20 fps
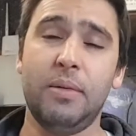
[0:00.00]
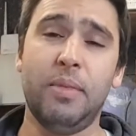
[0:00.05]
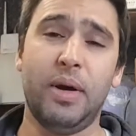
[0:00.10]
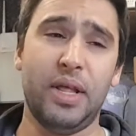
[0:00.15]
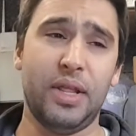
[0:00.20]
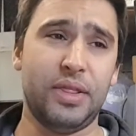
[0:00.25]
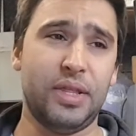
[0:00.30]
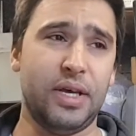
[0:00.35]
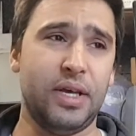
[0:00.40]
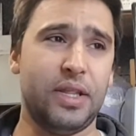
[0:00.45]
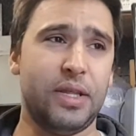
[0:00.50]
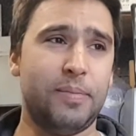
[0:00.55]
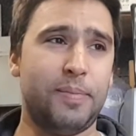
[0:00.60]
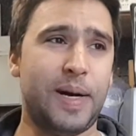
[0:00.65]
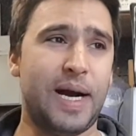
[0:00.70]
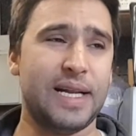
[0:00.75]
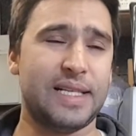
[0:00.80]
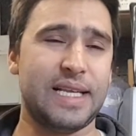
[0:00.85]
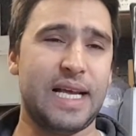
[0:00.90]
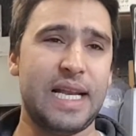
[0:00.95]
But the
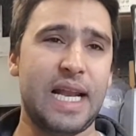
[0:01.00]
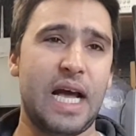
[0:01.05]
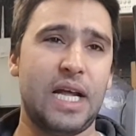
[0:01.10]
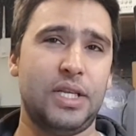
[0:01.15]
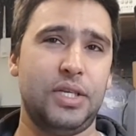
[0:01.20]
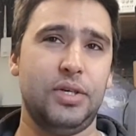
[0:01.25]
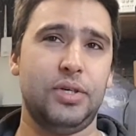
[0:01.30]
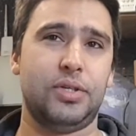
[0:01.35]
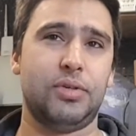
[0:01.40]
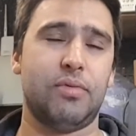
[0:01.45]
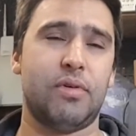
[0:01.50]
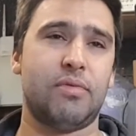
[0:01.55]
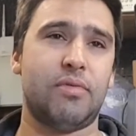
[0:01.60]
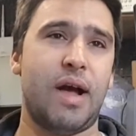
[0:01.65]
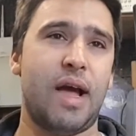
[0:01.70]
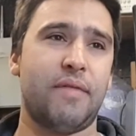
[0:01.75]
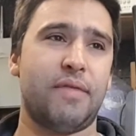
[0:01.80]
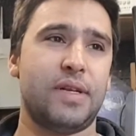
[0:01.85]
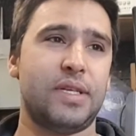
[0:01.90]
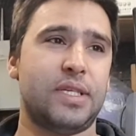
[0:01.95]
parts are not due to
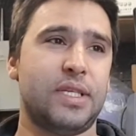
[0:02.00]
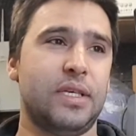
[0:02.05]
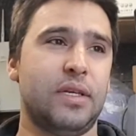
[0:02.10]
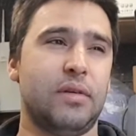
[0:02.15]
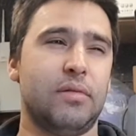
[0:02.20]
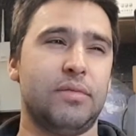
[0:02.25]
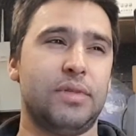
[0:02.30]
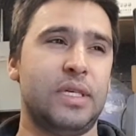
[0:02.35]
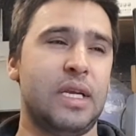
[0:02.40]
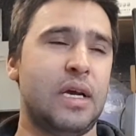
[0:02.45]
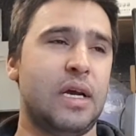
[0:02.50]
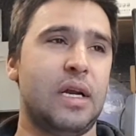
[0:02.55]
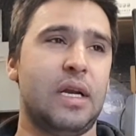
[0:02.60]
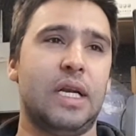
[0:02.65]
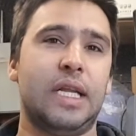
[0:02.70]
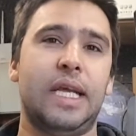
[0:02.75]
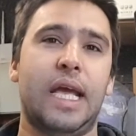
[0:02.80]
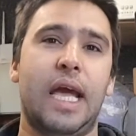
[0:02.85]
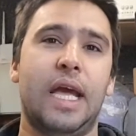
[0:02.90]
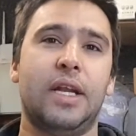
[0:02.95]
arrive until
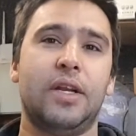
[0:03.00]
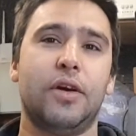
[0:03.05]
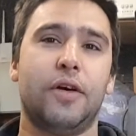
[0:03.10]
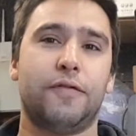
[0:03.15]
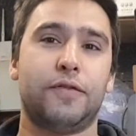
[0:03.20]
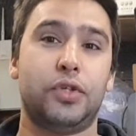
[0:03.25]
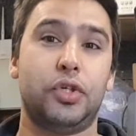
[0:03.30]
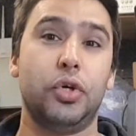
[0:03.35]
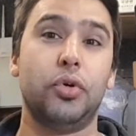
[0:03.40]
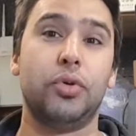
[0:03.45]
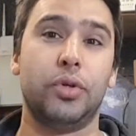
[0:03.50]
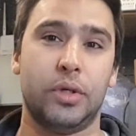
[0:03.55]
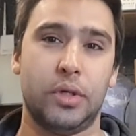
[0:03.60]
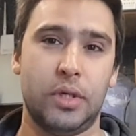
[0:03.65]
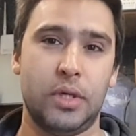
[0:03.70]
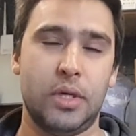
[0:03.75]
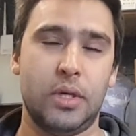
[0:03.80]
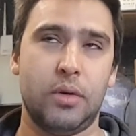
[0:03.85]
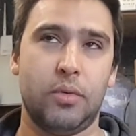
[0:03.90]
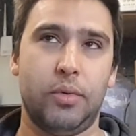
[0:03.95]
nearly end of June,
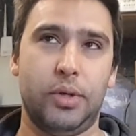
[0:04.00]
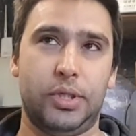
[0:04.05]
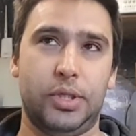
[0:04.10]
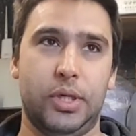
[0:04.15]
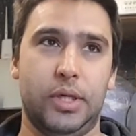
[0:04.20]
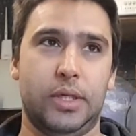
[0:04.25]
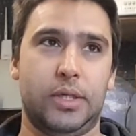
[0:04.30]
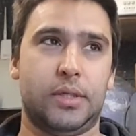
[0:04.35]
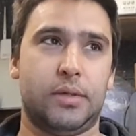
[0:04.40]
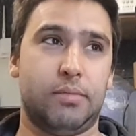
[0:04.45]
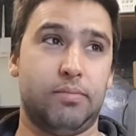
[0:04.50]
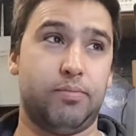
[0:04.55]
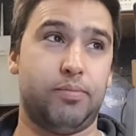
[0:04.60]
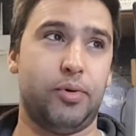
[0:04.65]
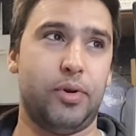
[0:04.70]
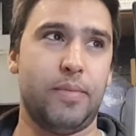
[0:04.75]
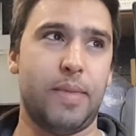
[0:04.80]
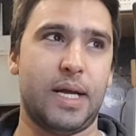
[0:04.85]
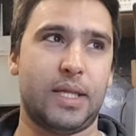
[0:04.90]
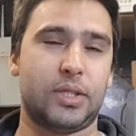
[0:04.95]
which is
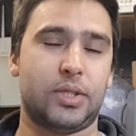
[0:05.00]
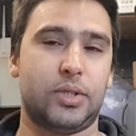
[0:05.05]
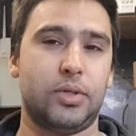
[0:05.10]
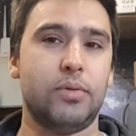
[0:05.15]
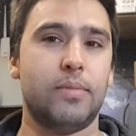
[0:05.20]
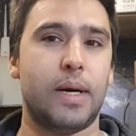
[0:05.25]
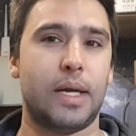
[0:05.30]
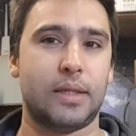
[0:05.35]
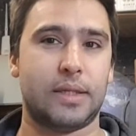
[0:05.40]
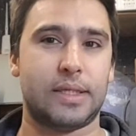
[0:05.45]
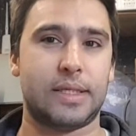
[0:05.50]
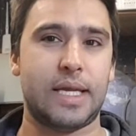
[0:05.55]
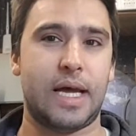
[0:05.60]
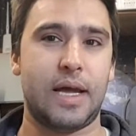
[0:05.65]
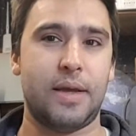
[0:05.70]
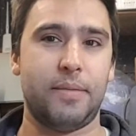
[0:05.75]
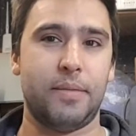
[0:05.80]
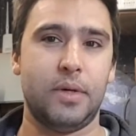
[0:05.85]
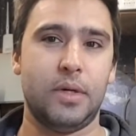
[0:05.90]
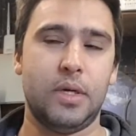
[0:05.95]
pretty much 2 months'
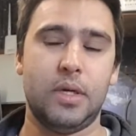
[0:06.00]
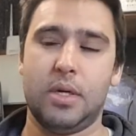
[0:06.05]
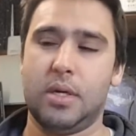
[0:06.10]
time.